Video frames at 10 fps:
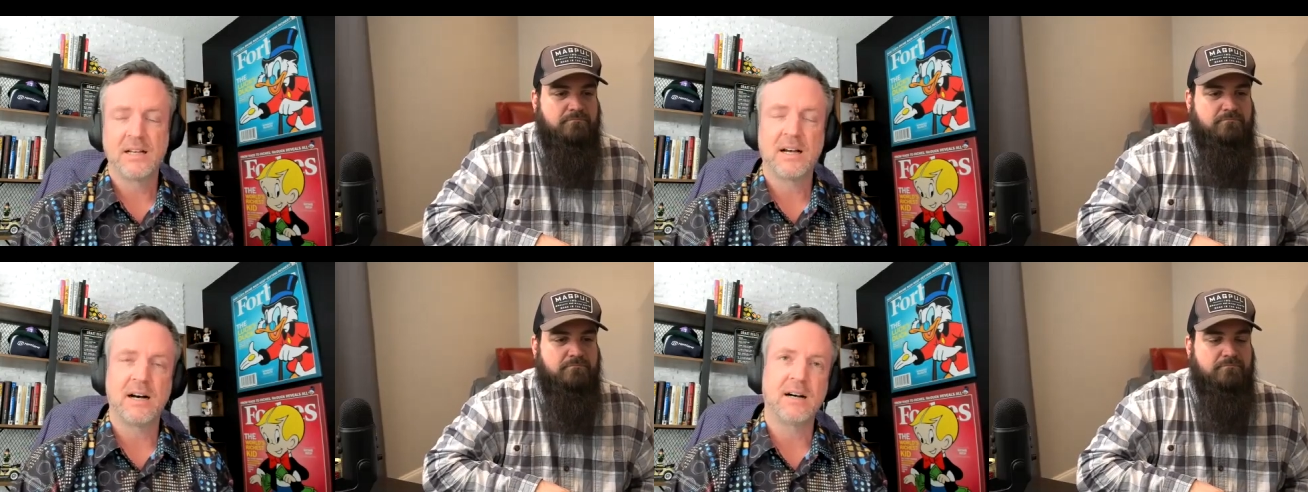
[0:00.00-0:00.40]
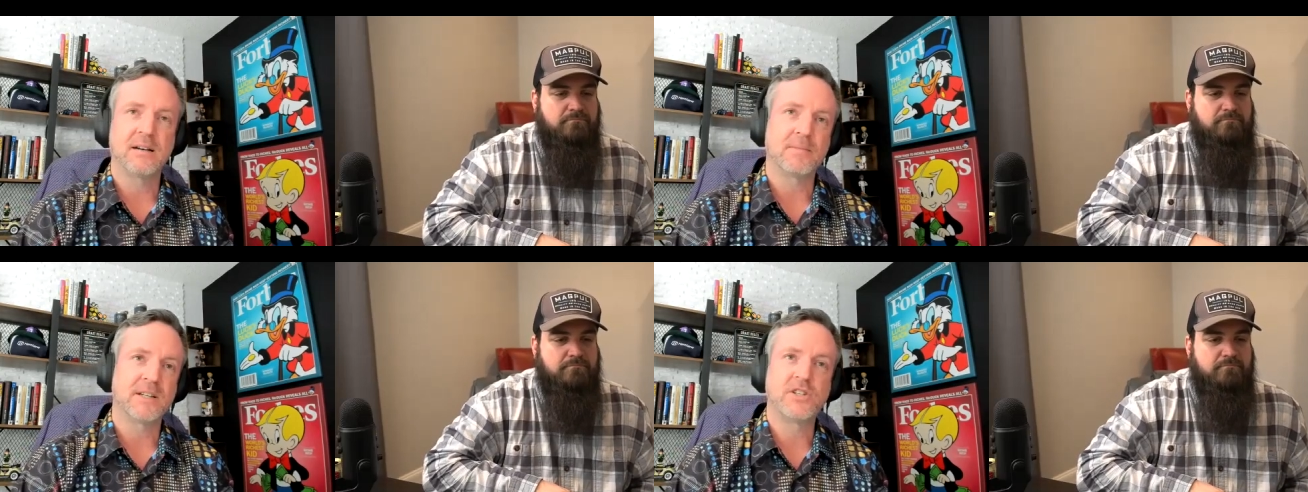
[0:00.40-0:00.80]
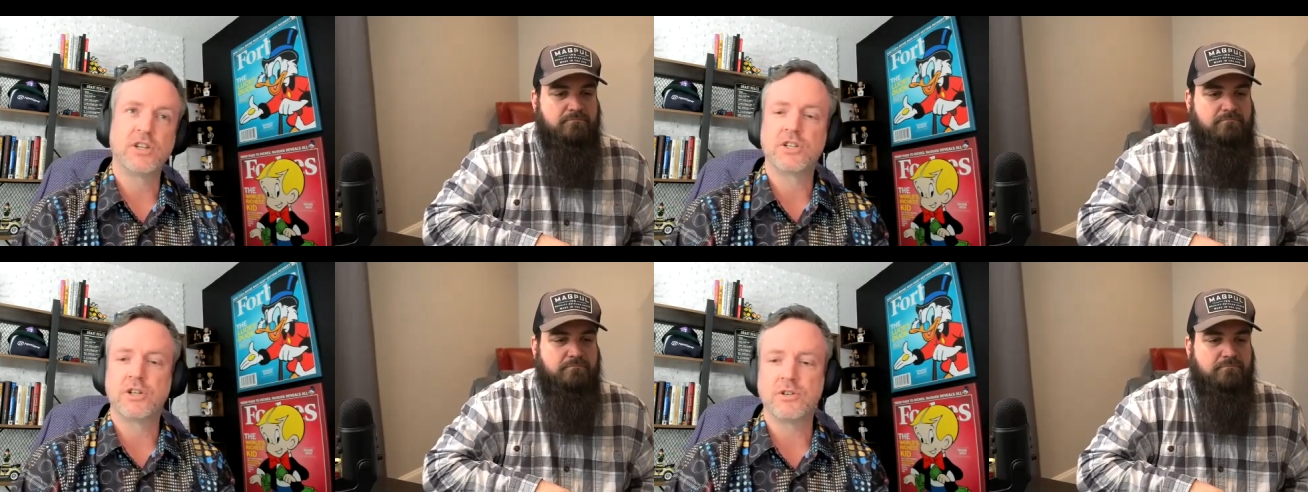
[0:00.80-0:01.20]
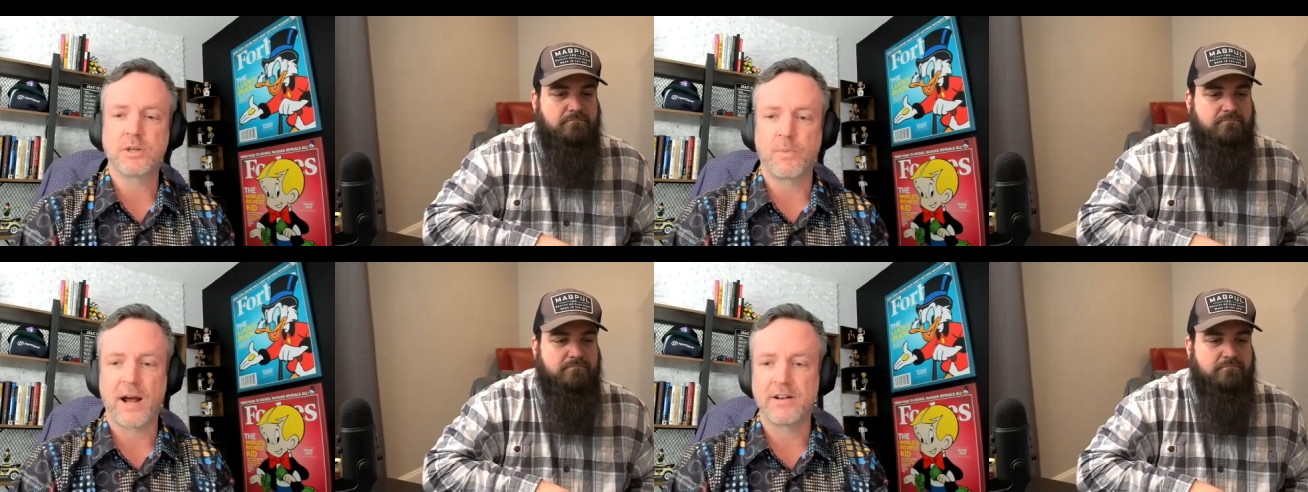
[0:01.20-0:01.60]
Speaker 1: Uh, let's just use
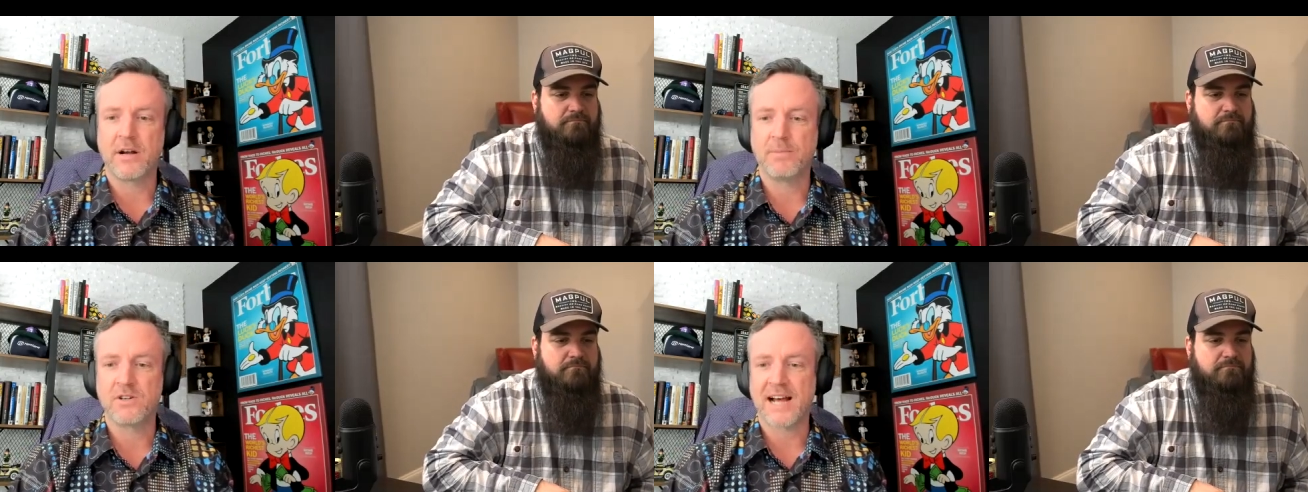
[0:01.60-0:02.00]
some round numbers.